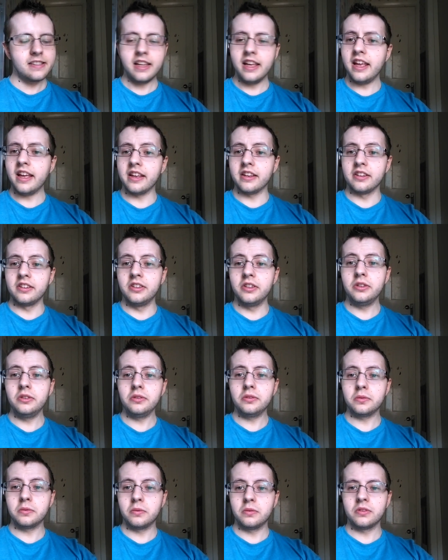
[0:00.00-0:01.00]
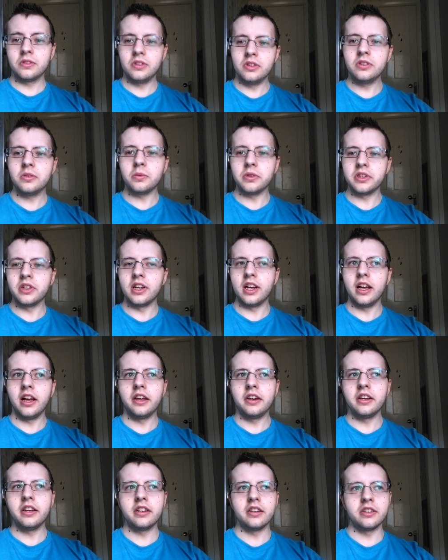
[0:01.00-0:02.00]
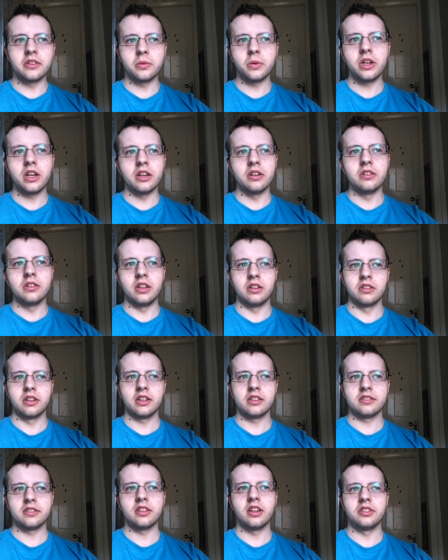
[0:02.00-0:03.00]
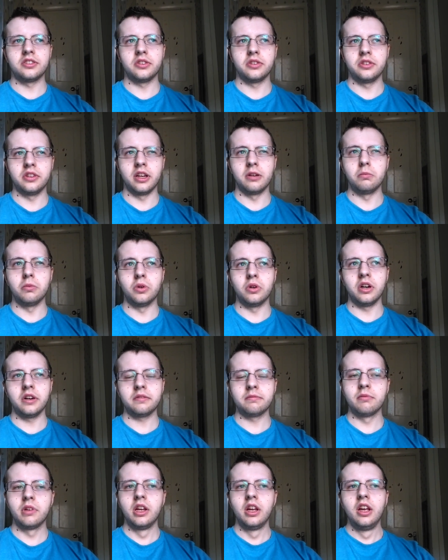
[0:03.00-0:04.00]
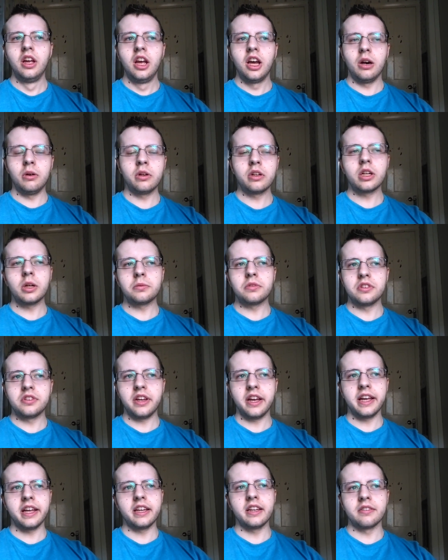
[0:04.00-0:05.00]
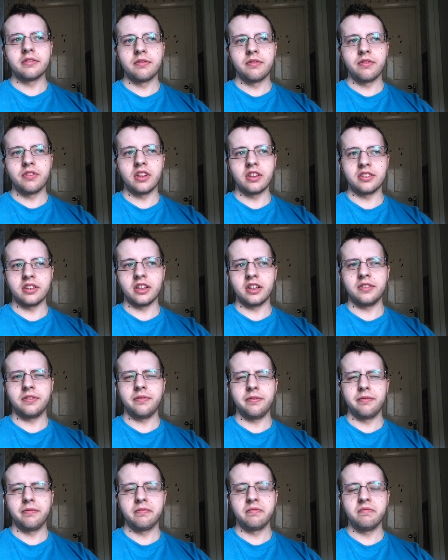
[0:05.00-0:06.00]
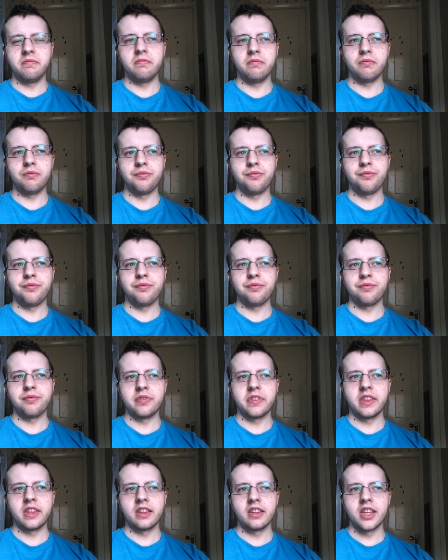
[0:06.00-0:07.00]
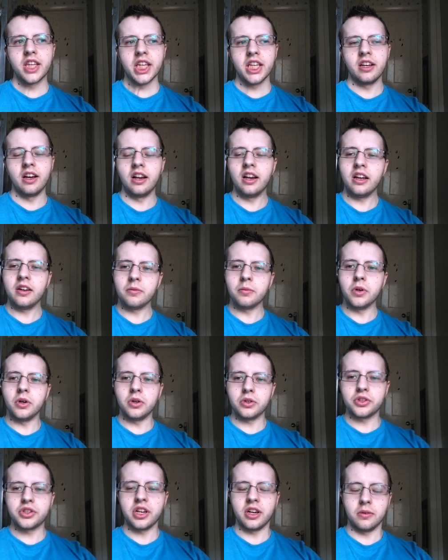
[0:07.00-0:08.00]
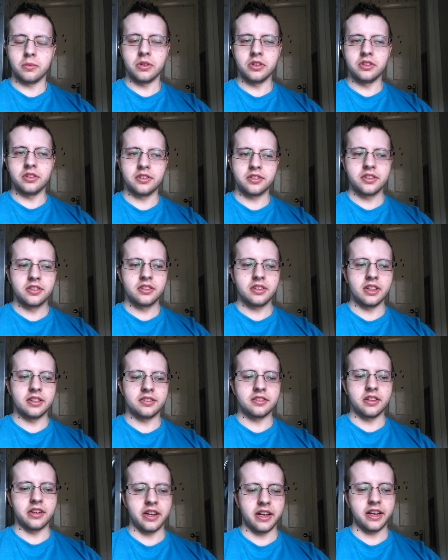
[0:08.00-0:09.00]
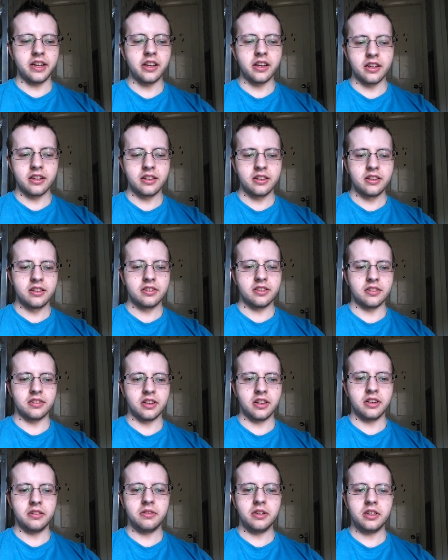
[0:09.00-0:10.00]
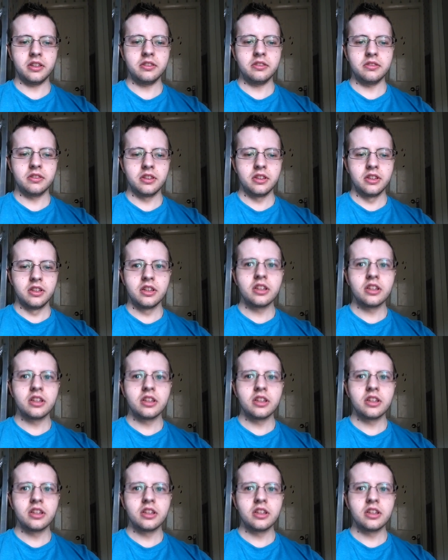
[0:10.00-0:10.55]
yeah, use use what you're learning as well. I'm gonna start doing that more. I, I woke up today. I was like, hmm. I learned what ocha was yesterday, so I was like, well,